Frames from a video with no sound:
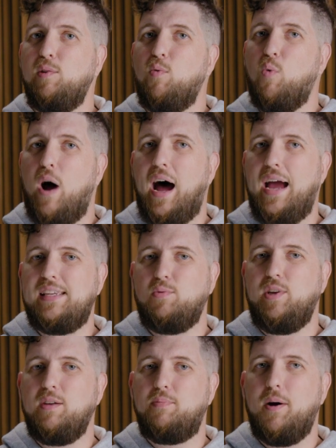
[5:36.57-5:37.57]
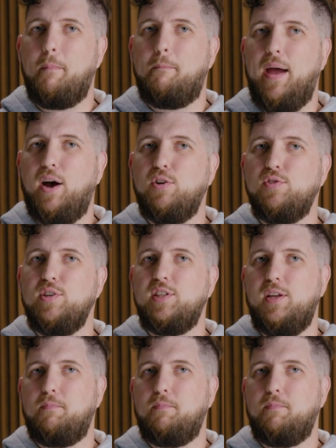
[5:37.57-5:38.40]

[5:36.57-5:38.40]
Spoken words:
wise and we can put boundaries in